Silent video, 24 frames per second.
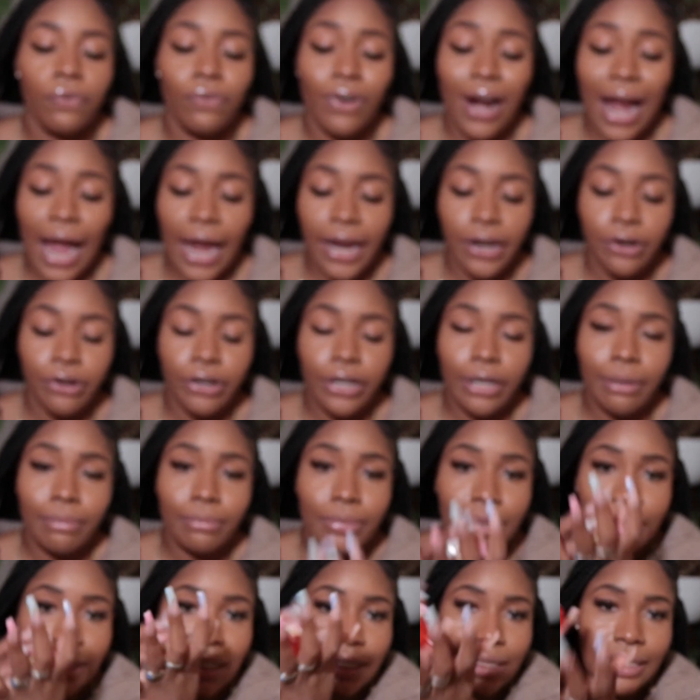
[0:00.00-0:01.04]
for eye
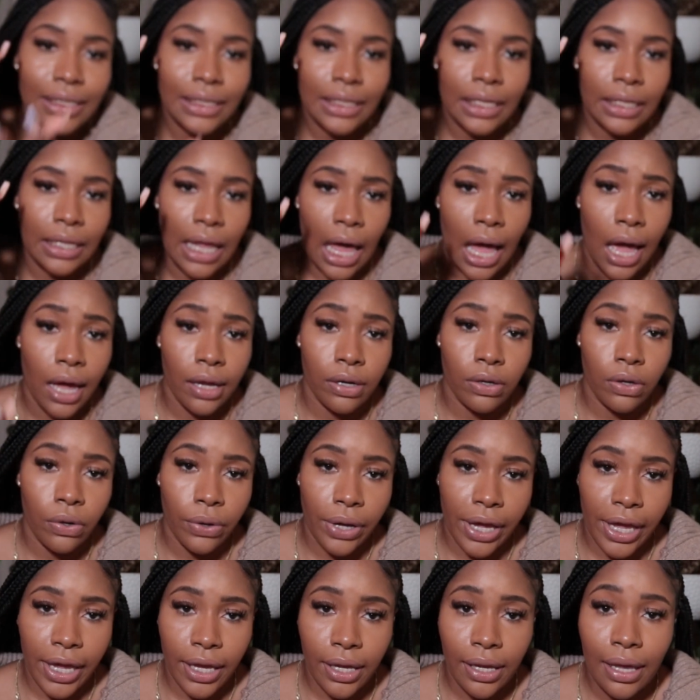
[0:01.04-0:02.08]
creams, this is a lot,
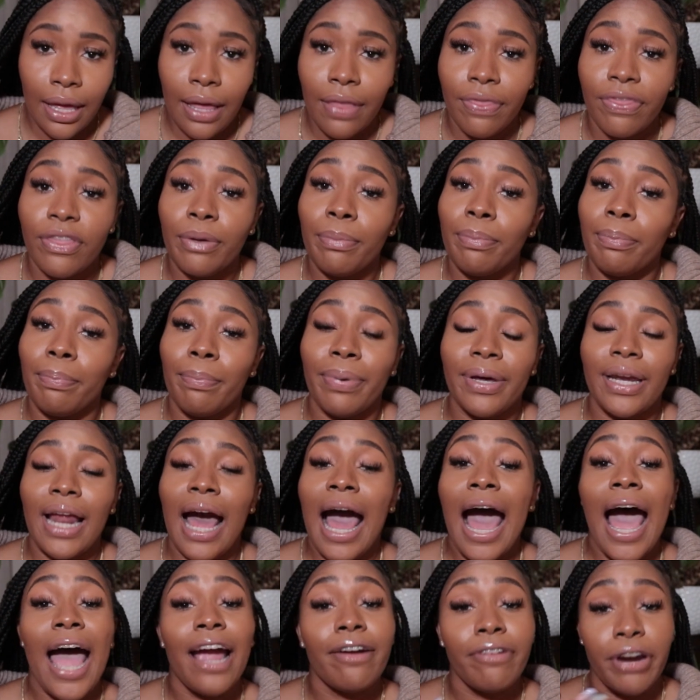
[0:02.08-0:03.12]
okay? But
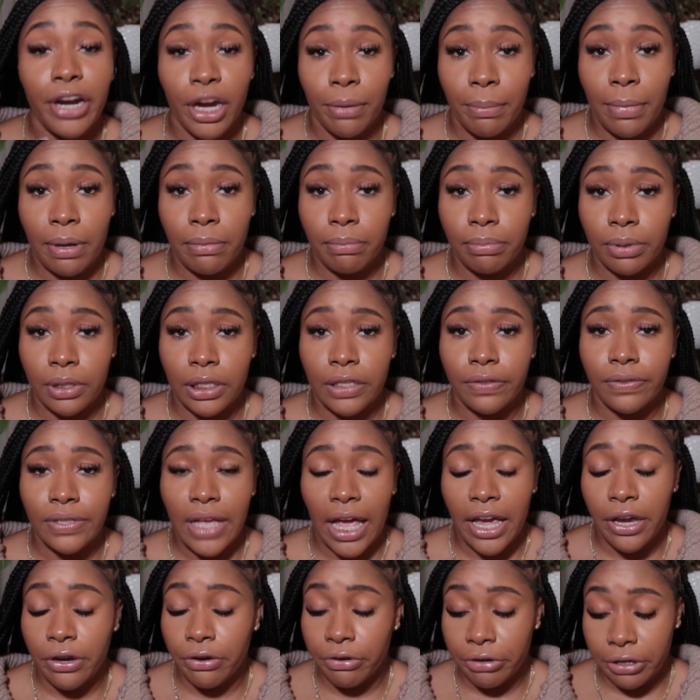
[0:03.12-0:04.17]
I recommend Belif's
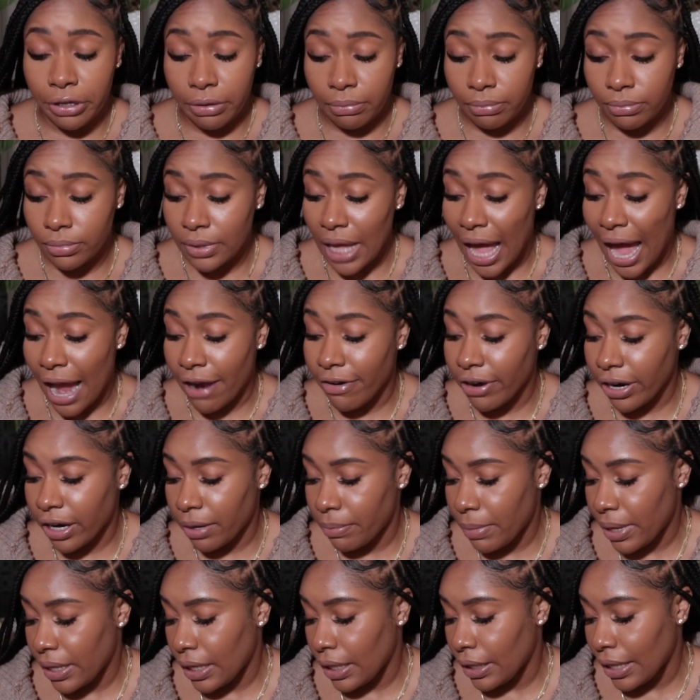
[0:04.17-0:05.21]
eye cream. I
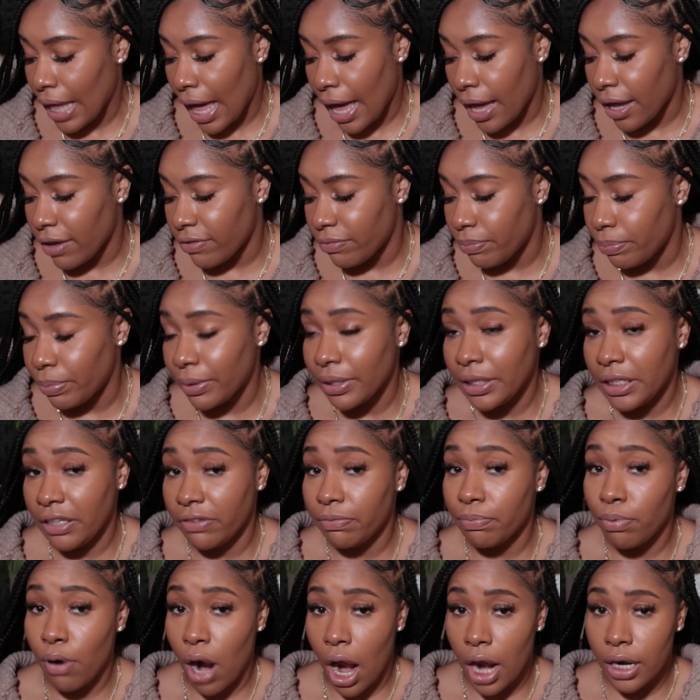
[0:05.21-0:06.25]
recommend a lot of
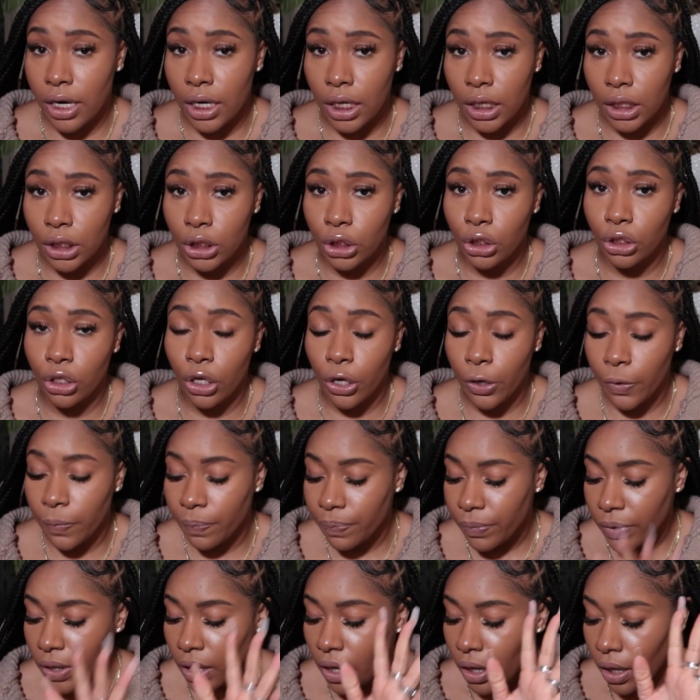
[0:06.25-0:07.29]
Belif products.
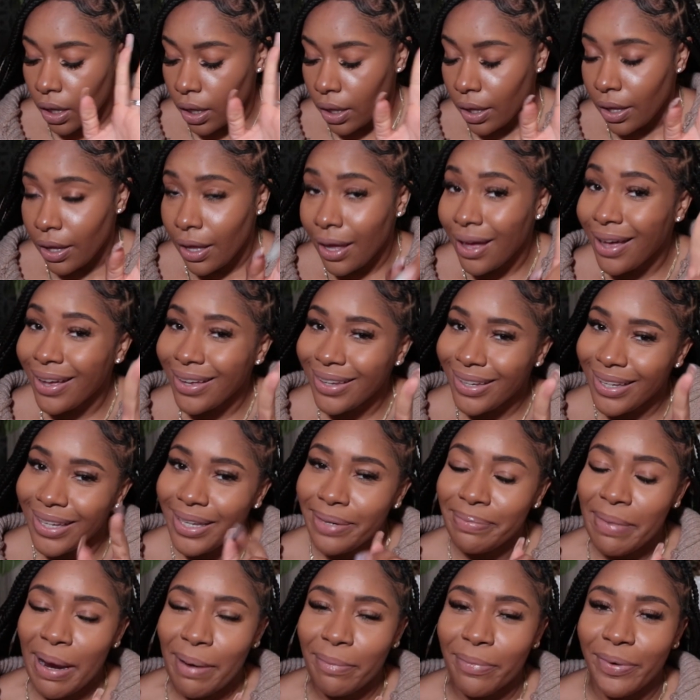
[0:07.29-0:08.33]
So
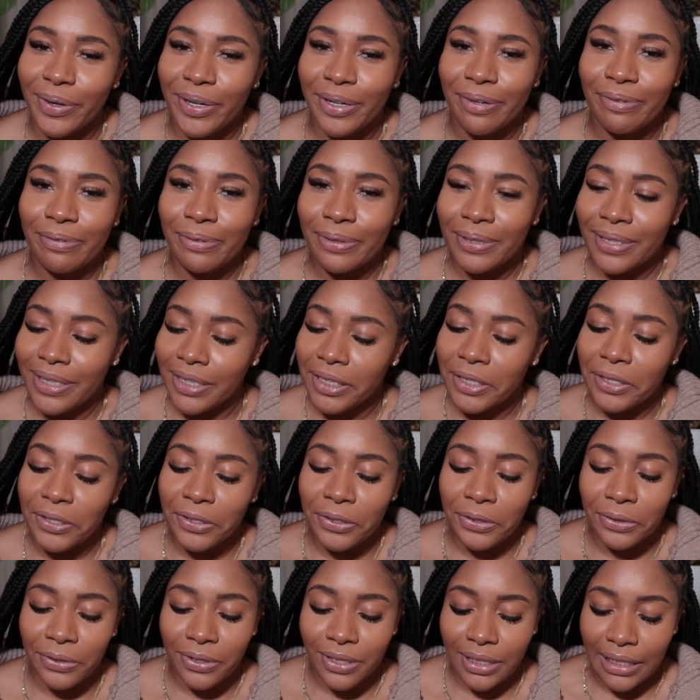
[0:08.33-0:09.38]
in my morning routine,
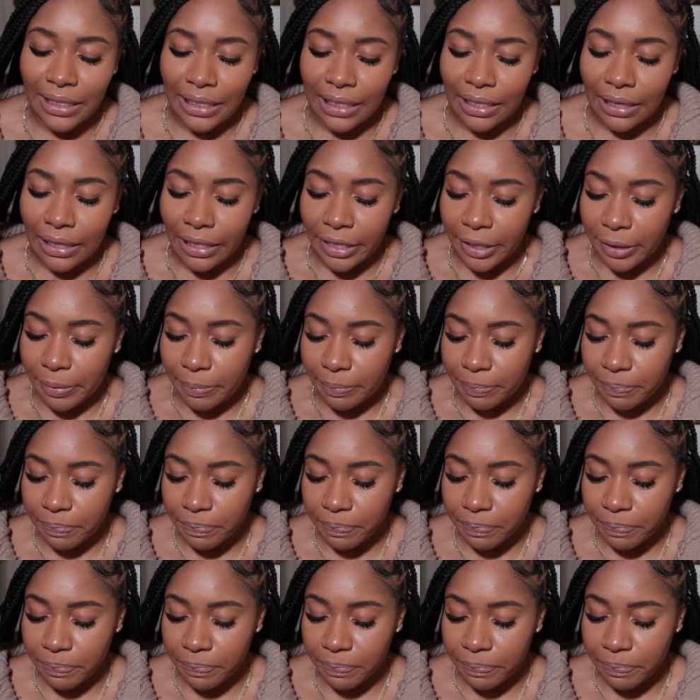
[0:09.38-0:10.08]
you'll see it there.